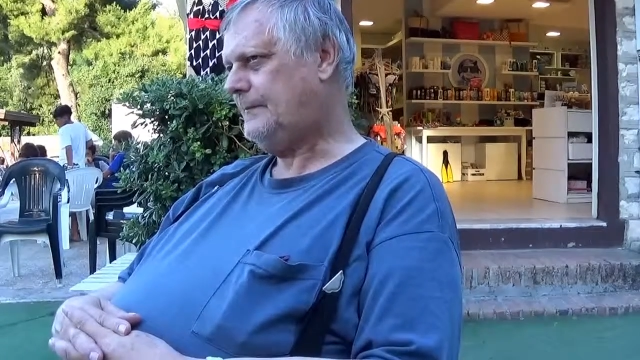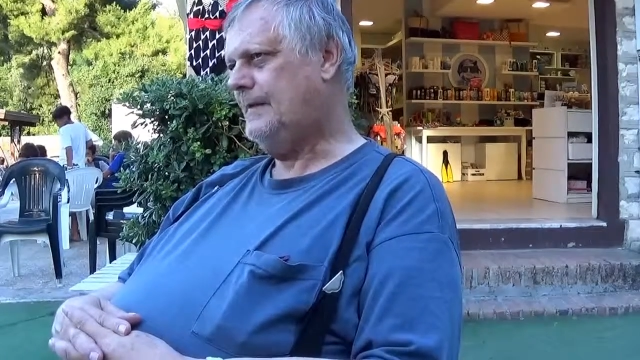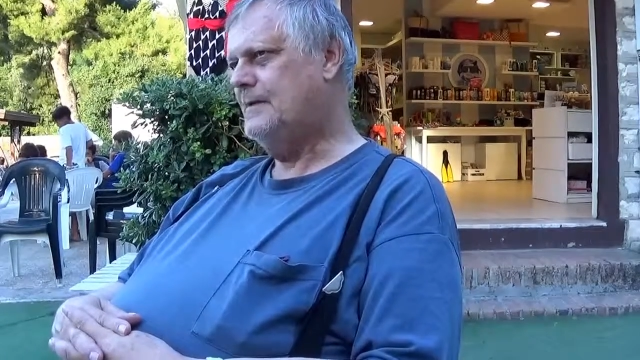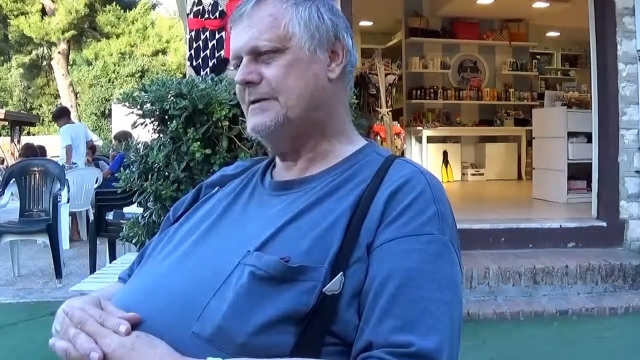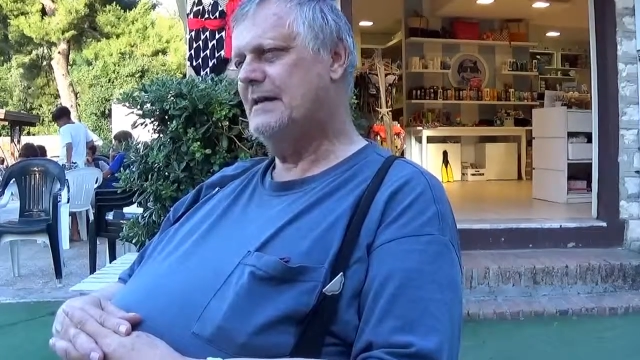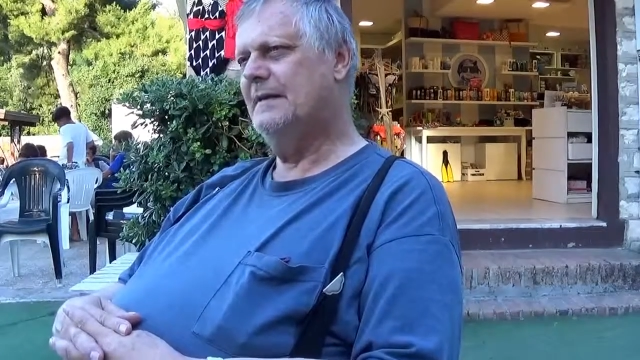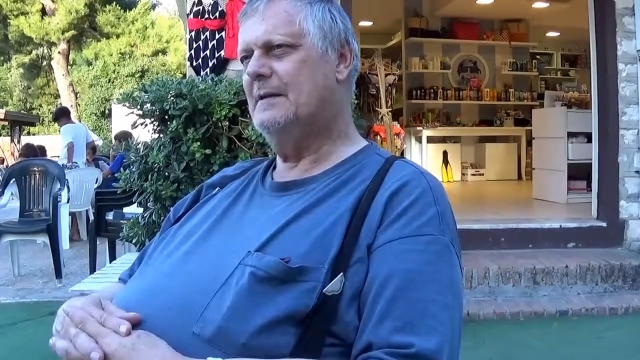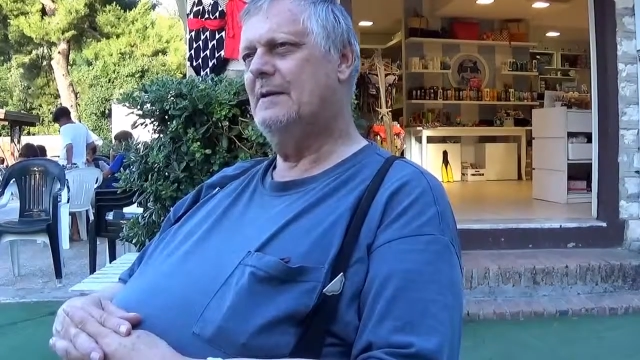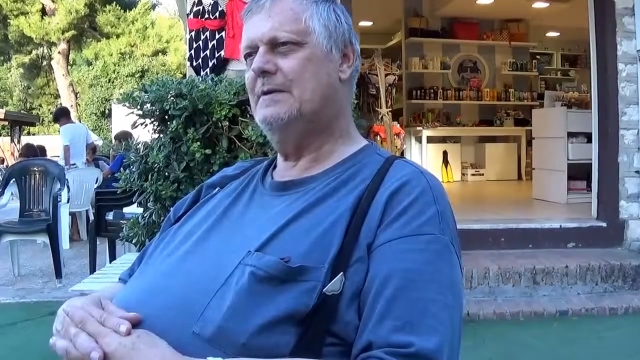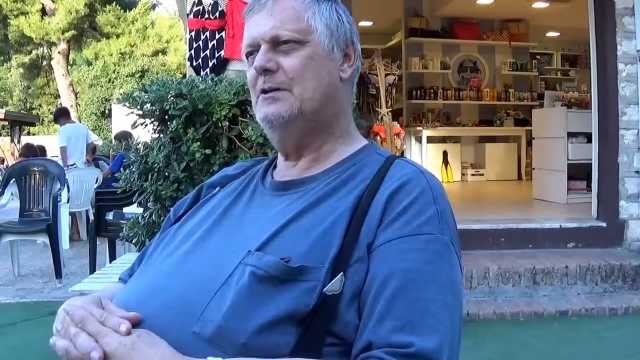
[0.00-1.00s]
There's something
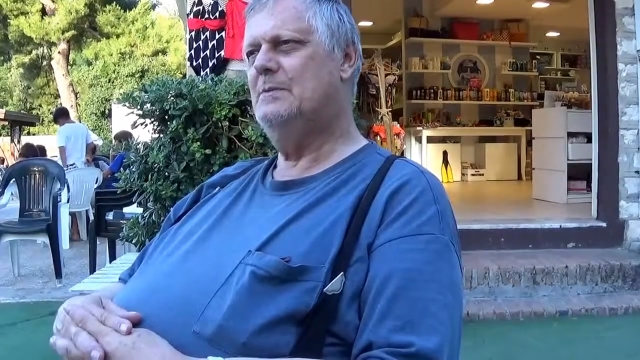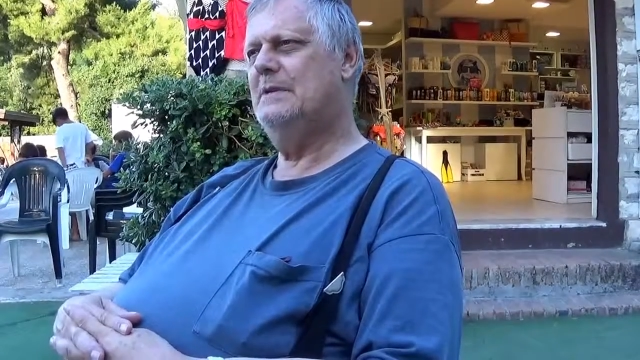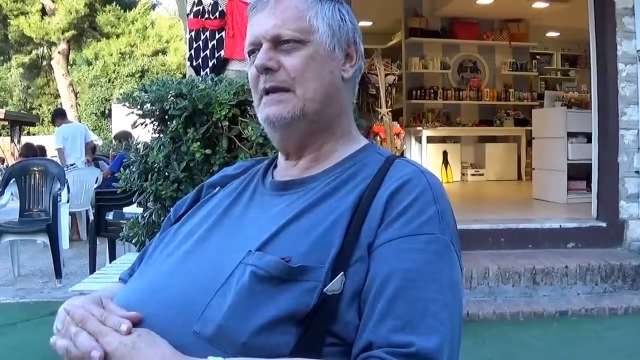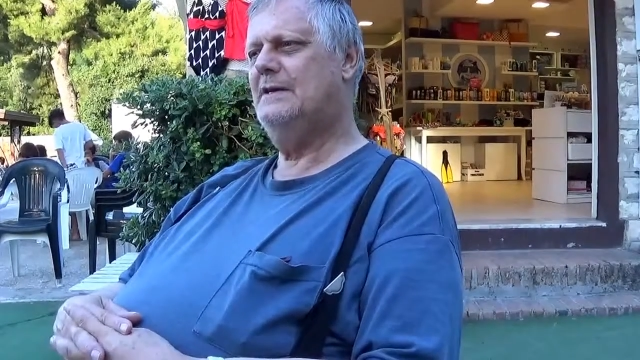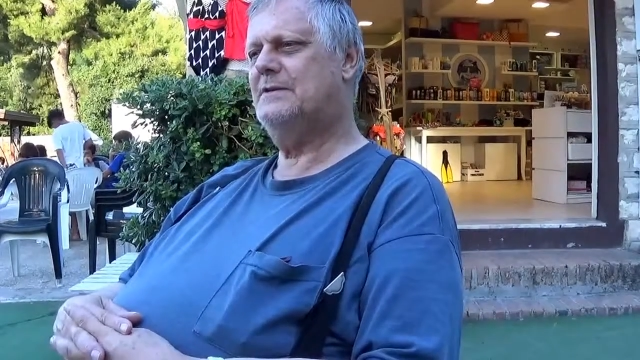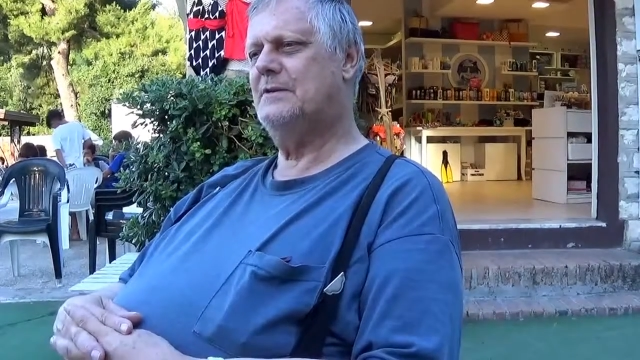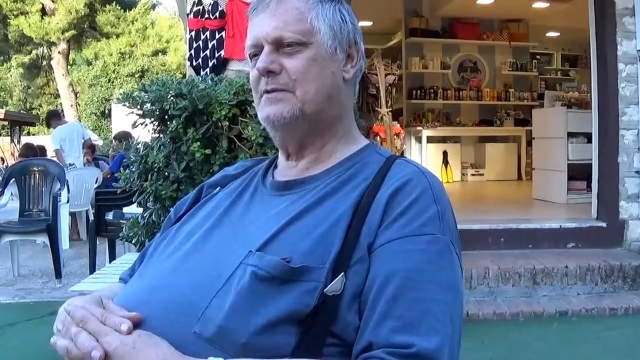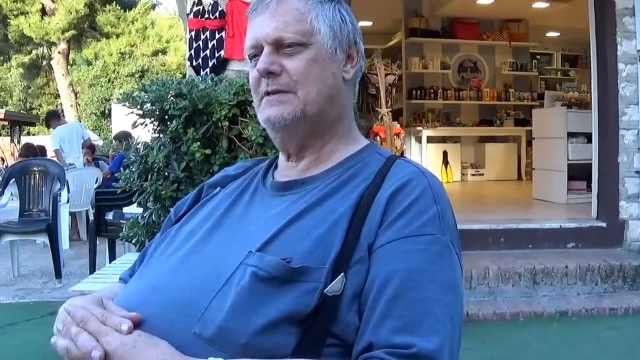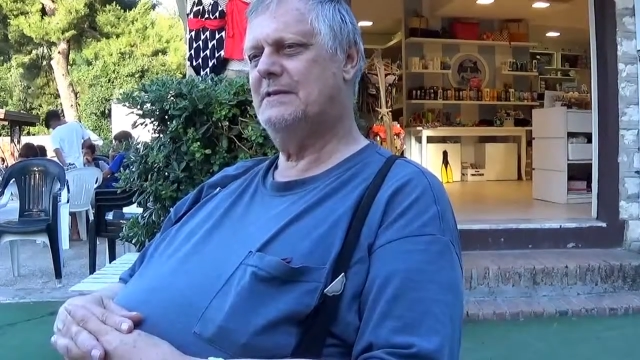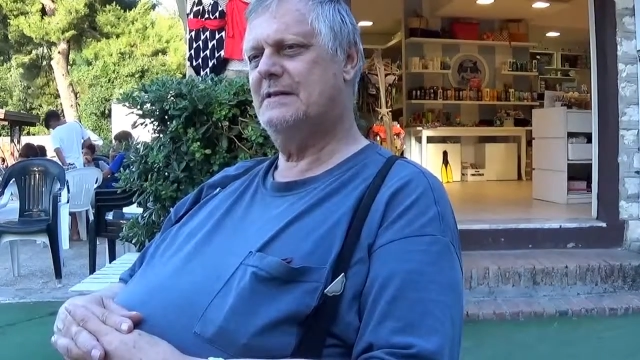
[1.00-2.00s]
about human nature.
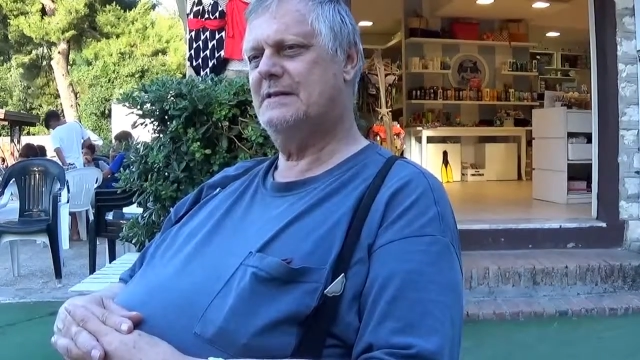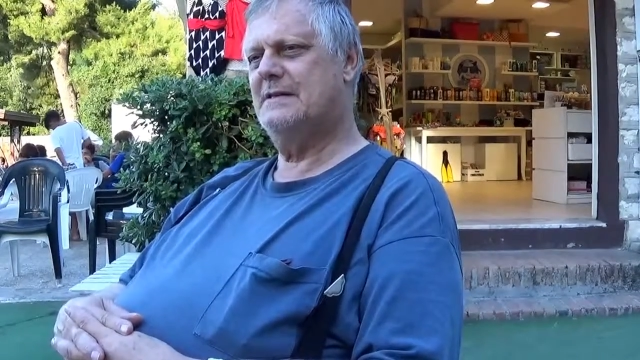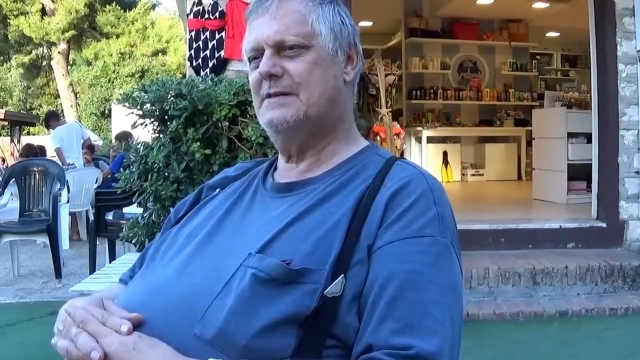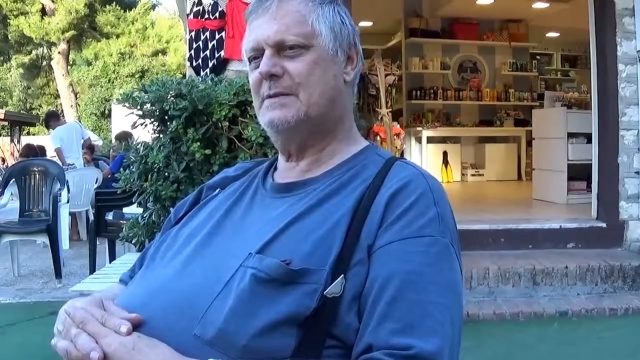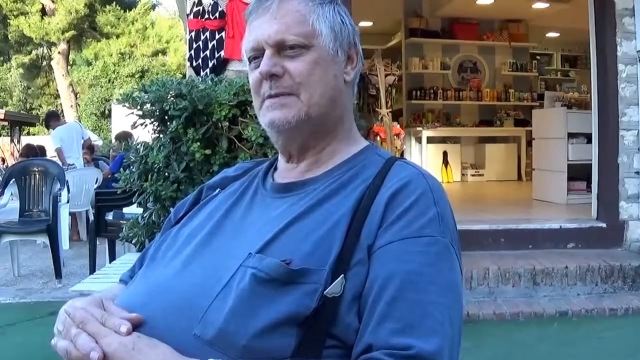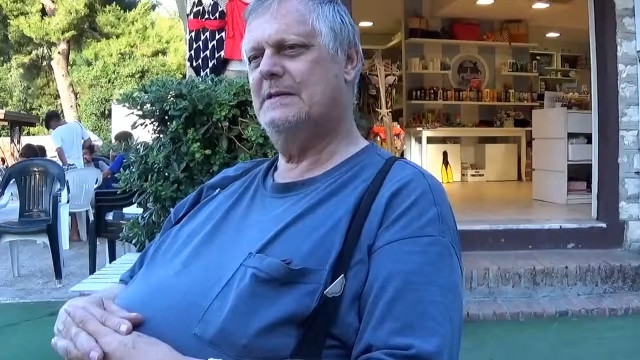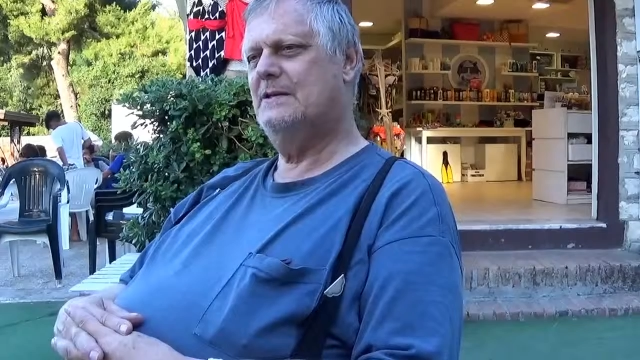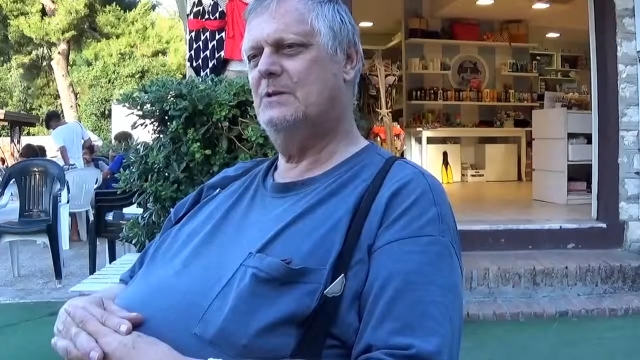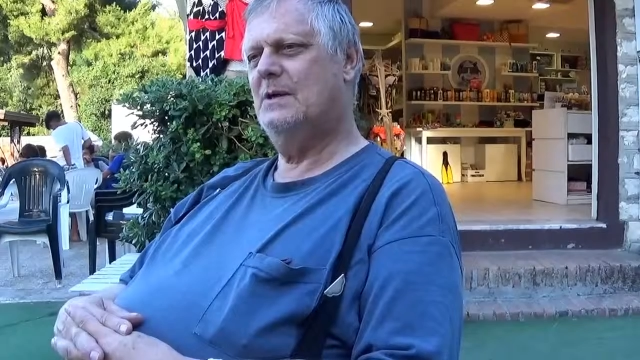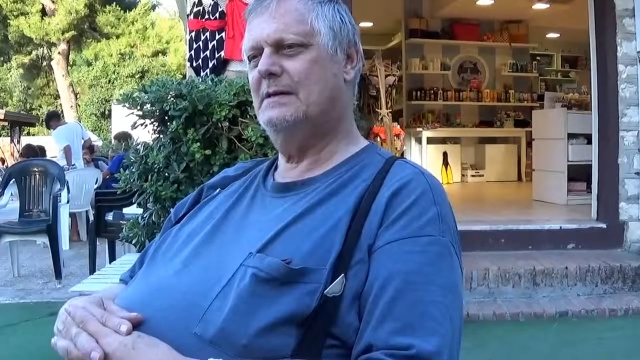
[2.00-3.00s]
The resistance of any
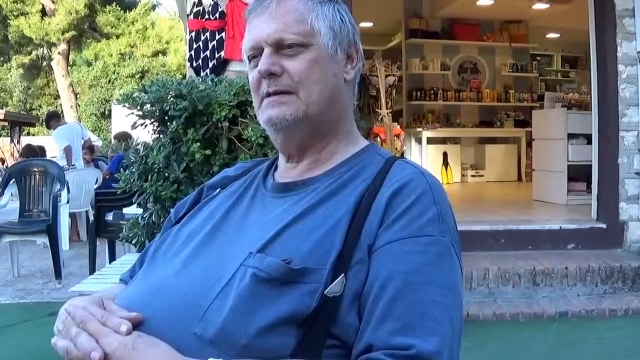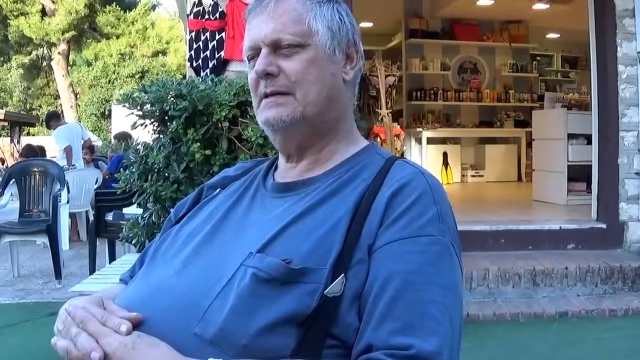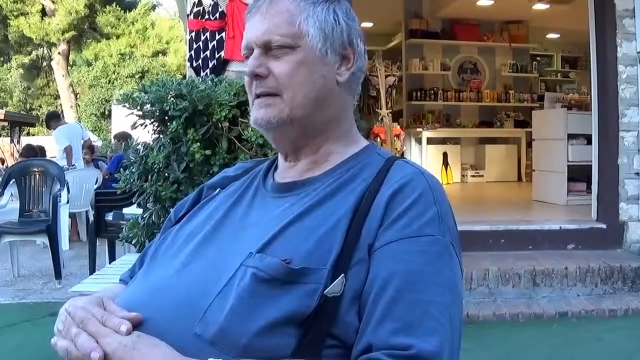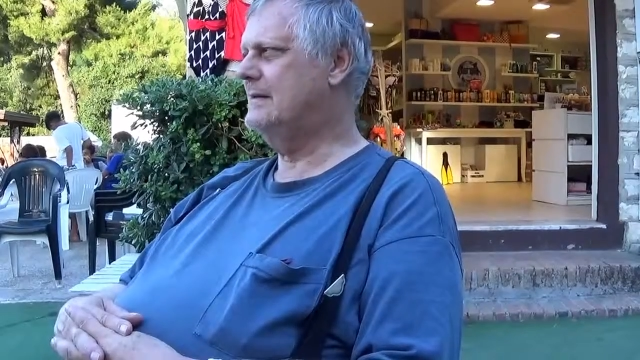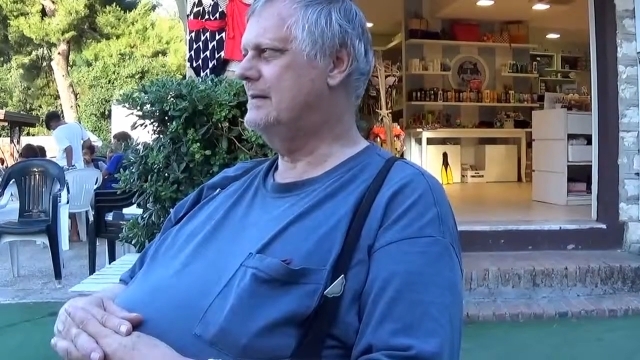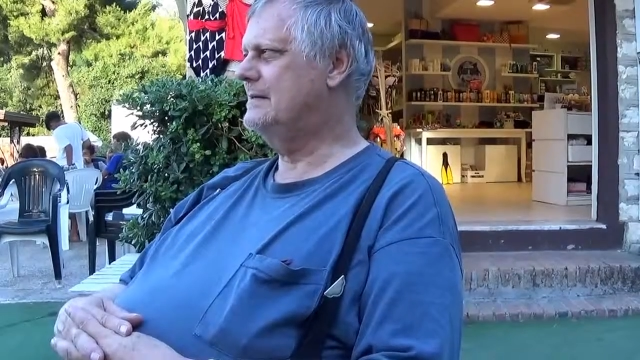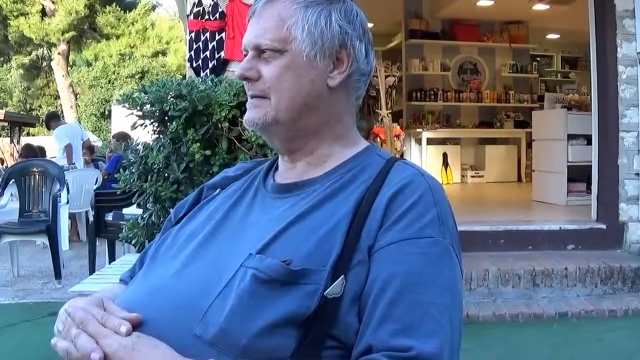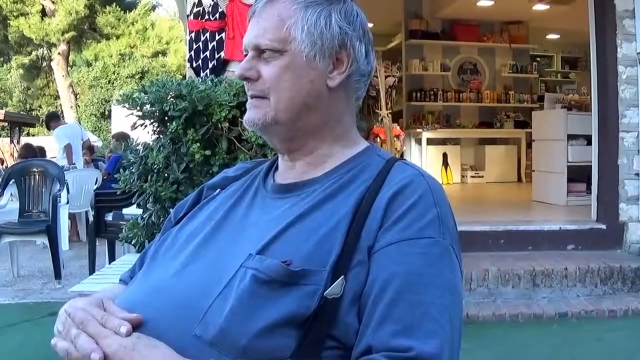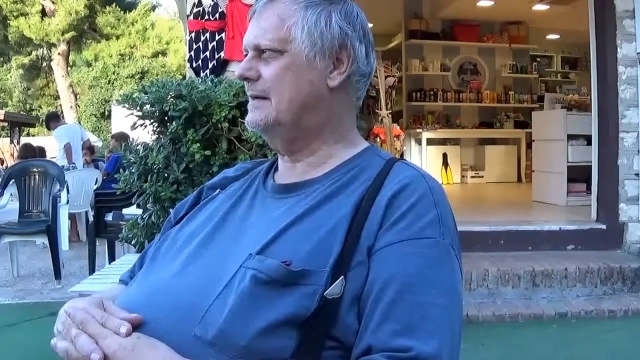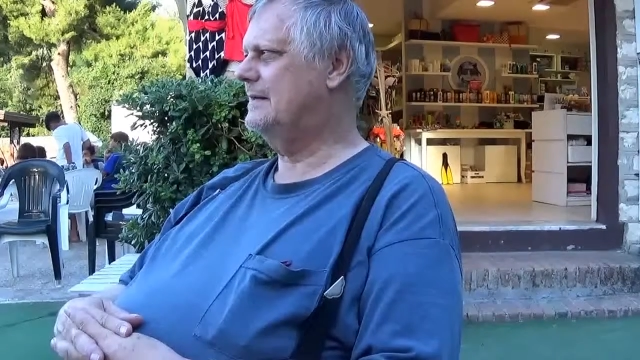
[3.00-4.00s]
new idea is